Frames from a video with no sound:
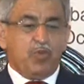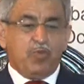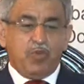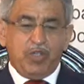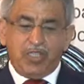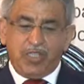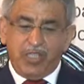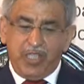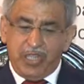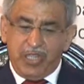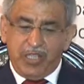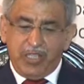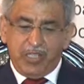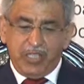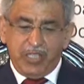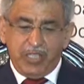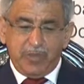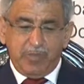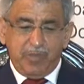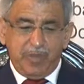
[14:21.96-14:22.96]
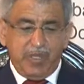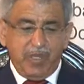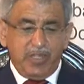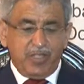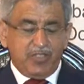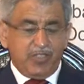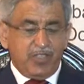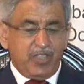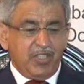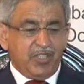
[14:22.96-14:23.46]
We share these
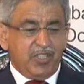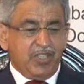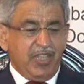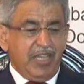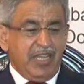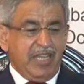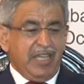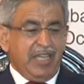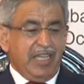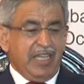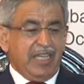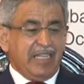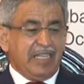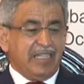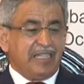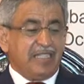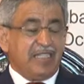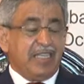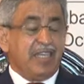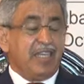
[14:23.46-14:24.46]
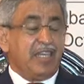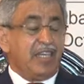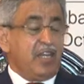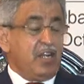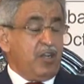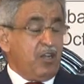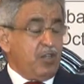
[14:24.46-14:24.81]
experiences, and there are